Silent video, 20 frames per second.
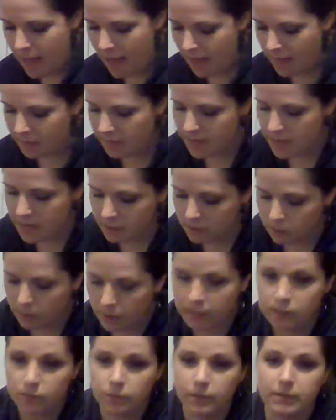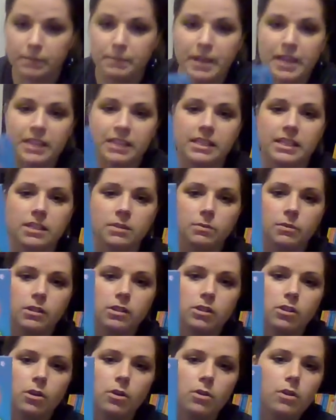And these ones, what makes these
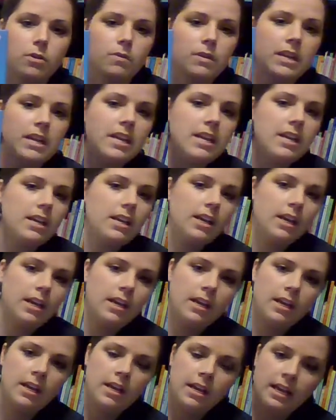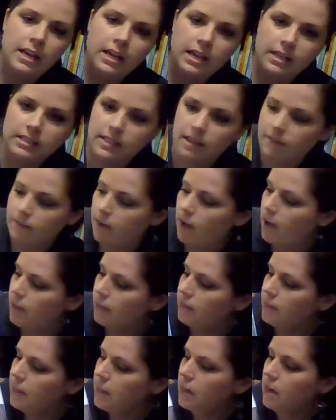ones so unique is they've
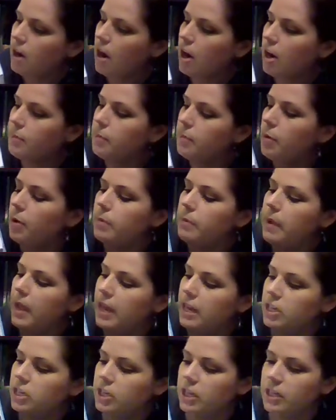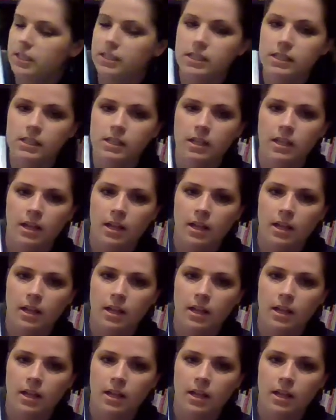got thick cardboard pages